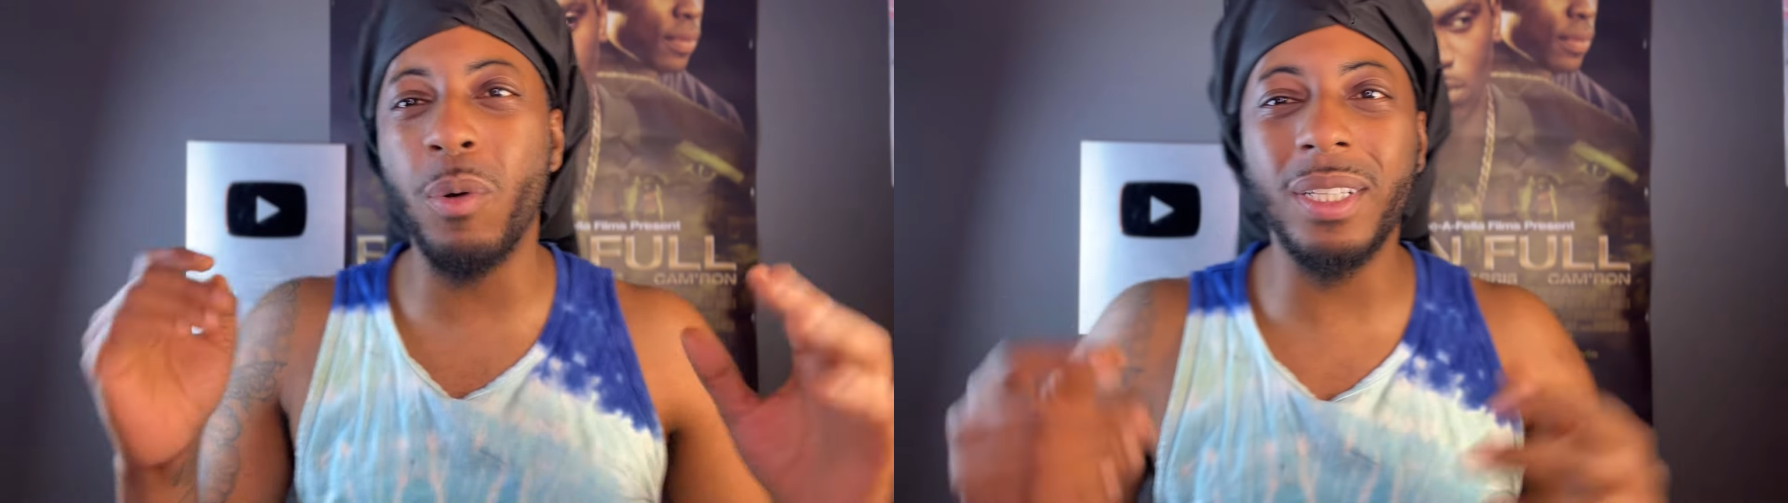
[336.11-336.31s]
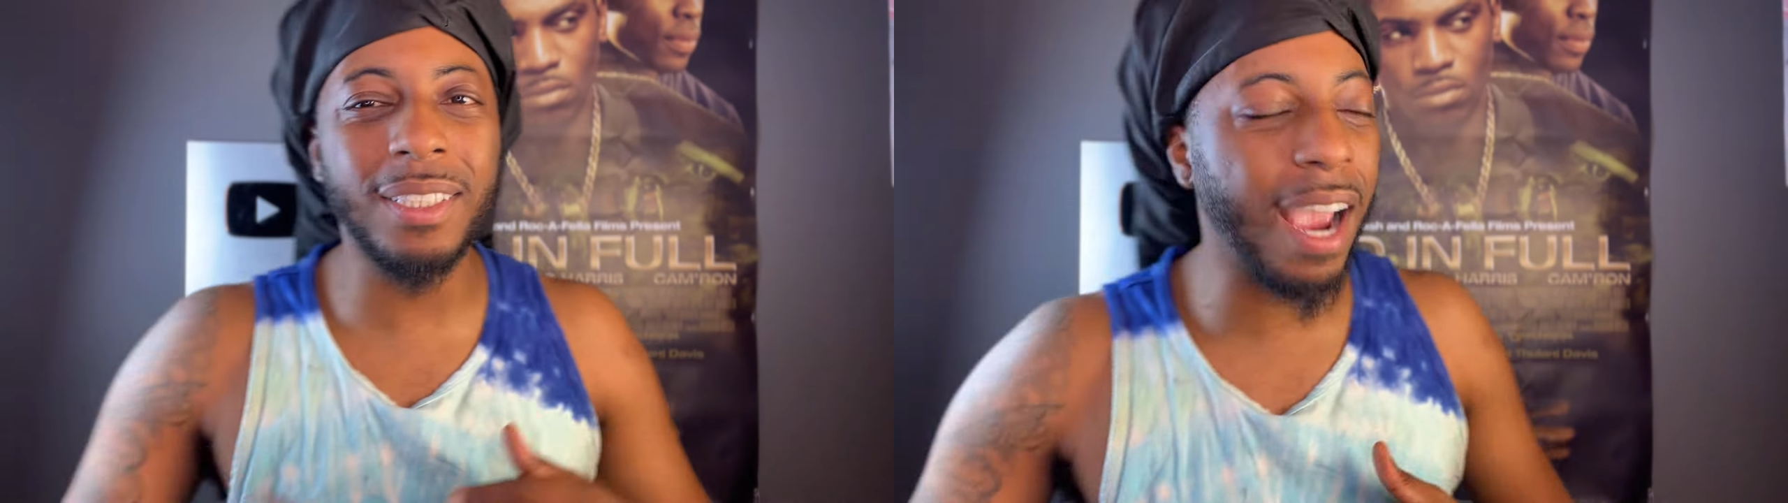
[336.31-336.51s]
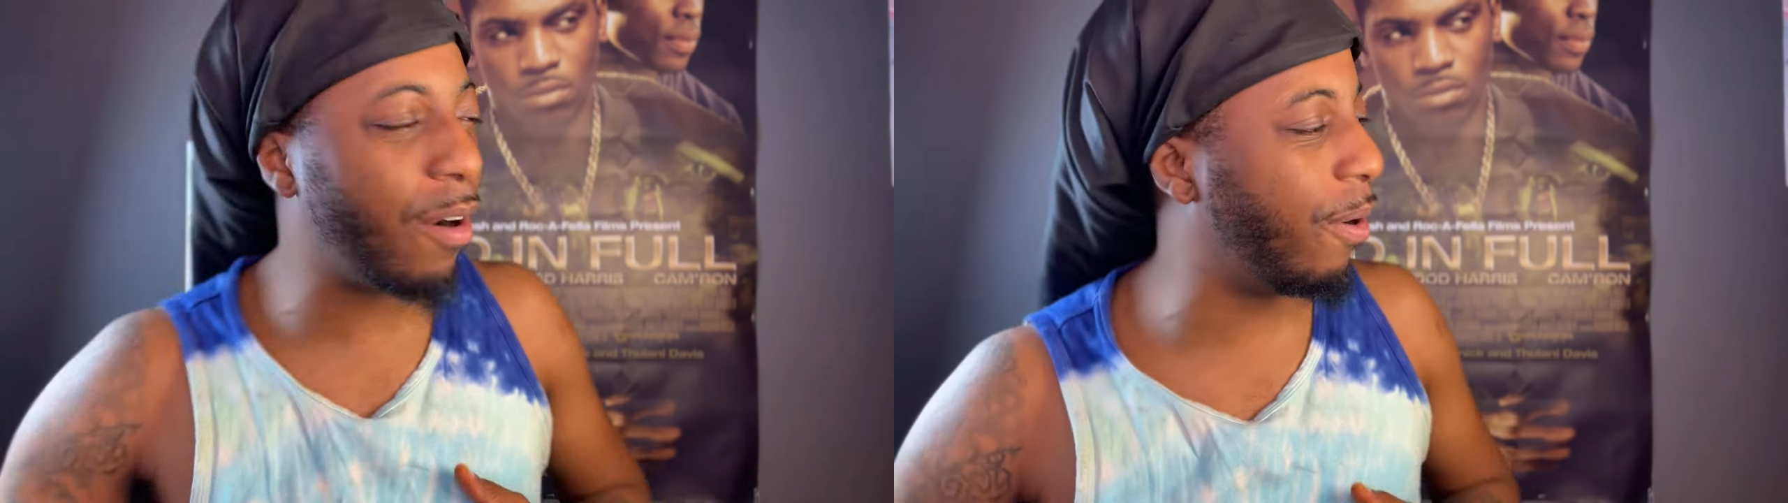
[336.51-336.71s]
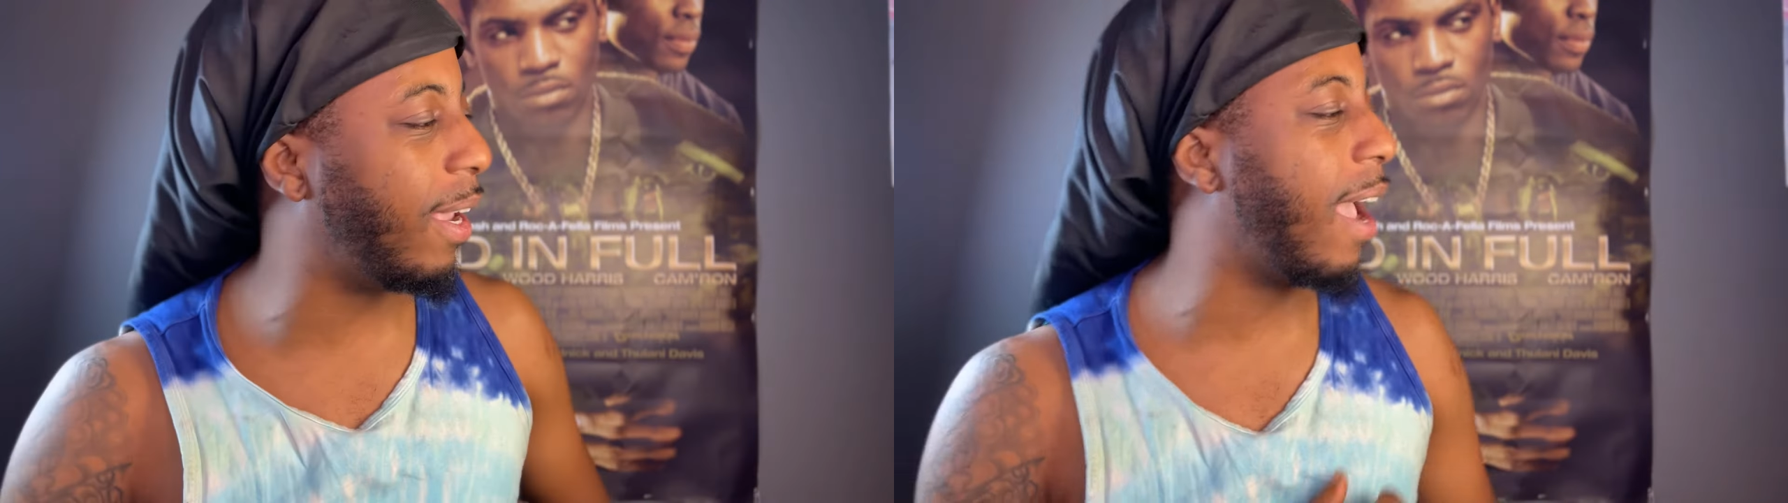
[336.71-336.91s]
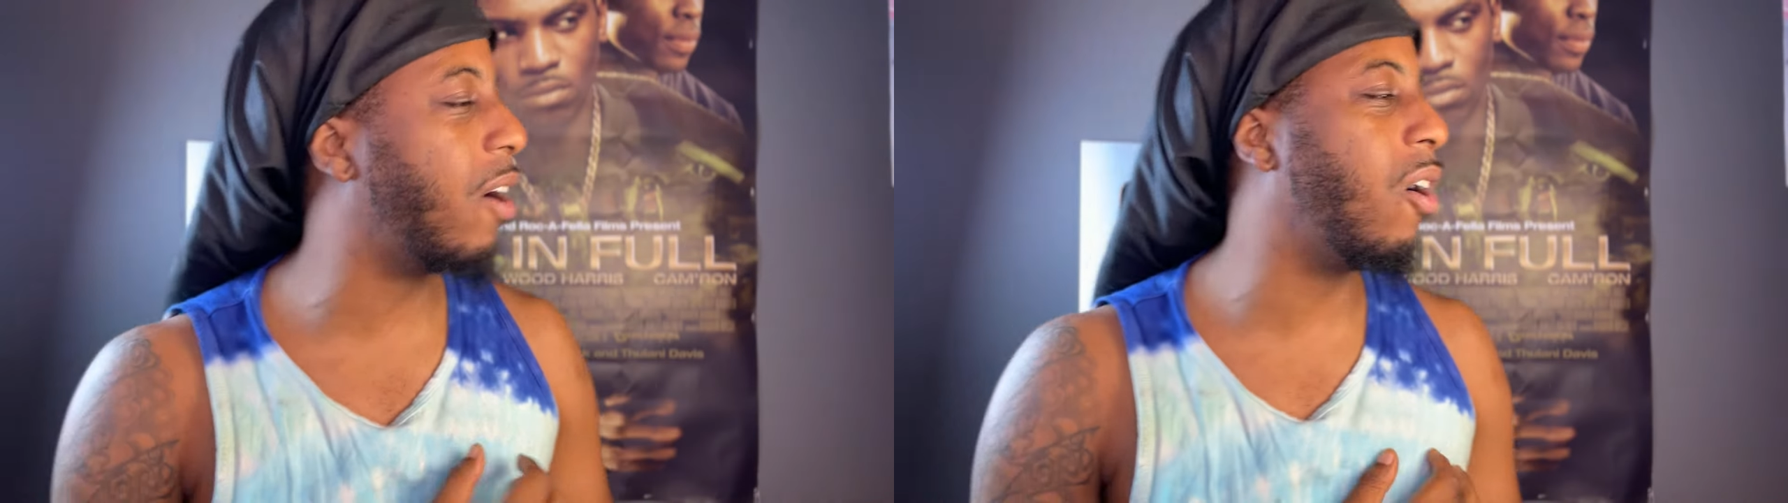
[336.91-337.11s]
What Tyreek
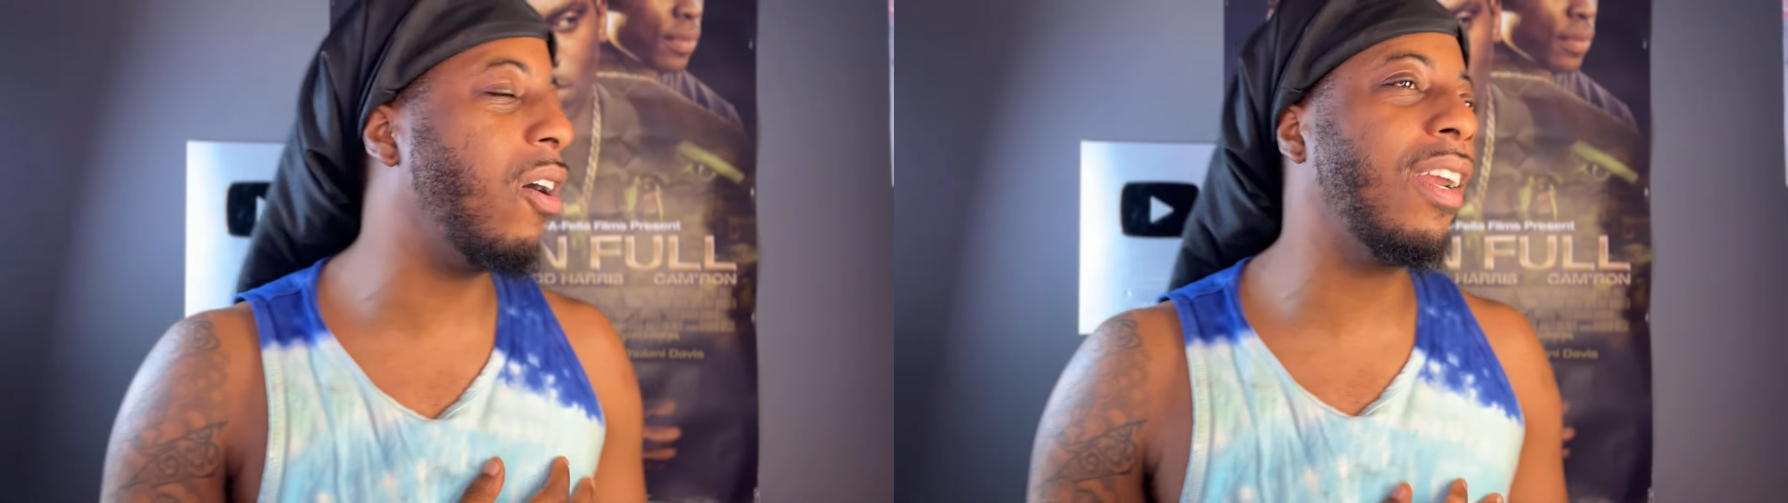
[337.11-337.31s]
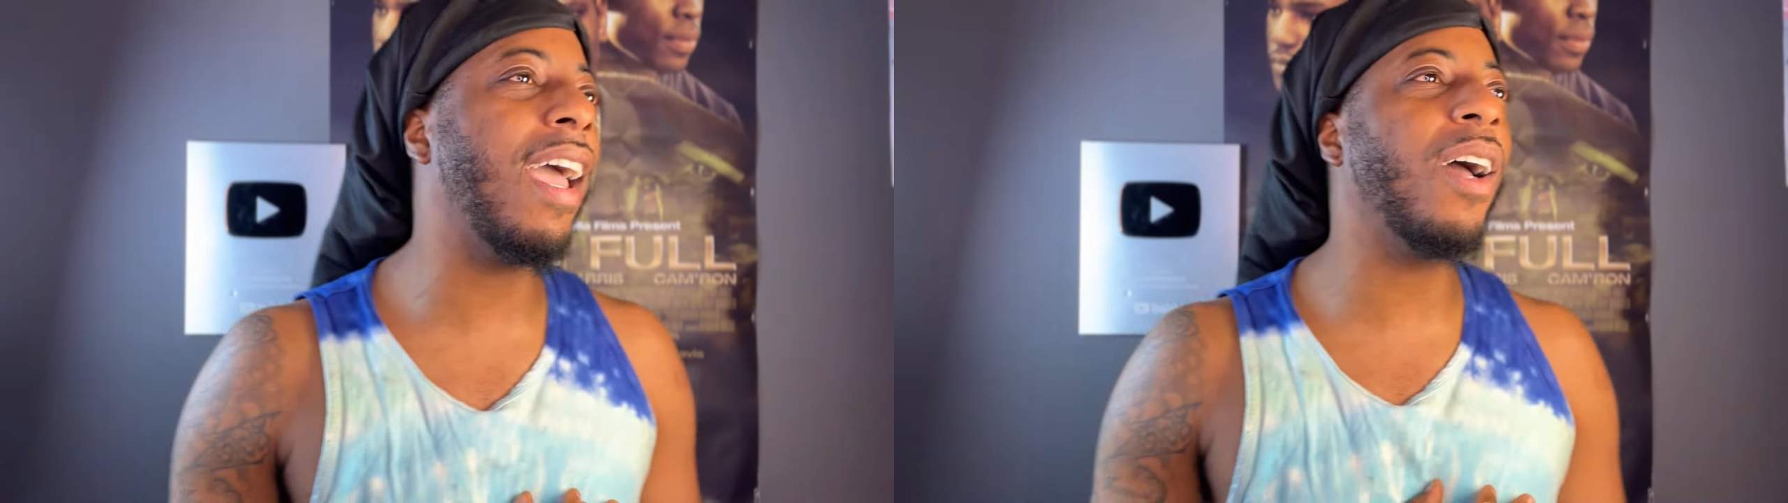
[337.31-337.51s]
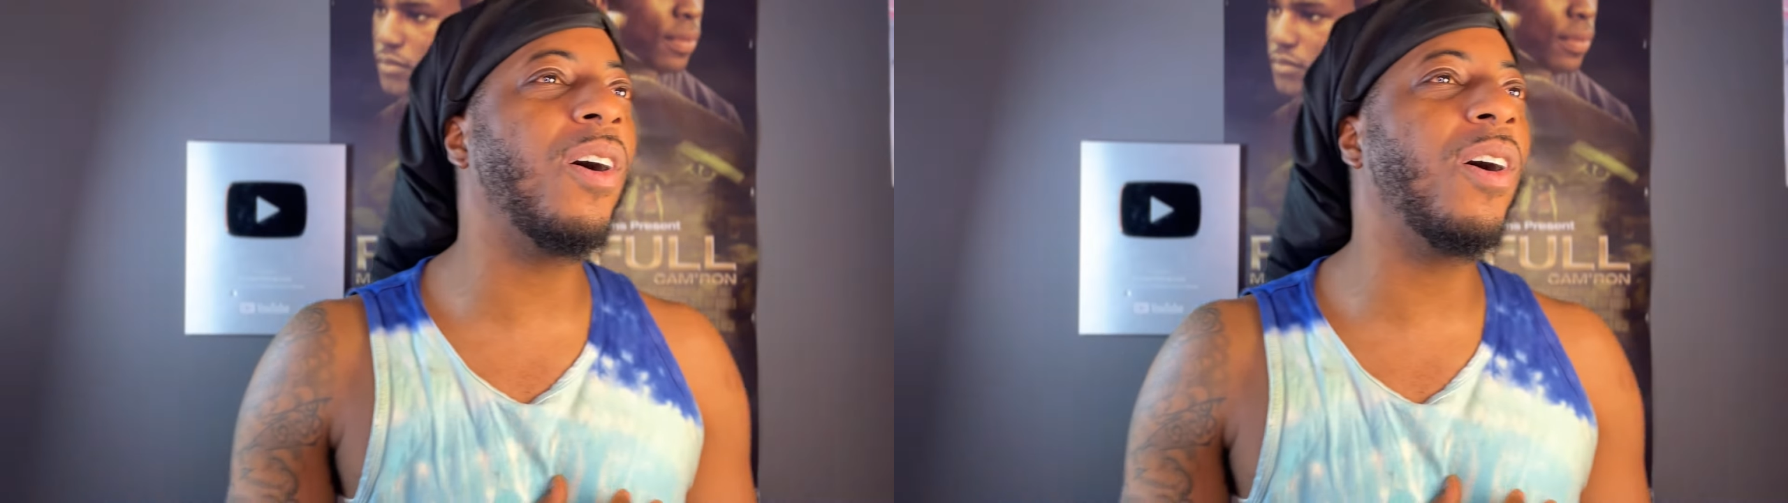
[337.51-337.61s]
had called that?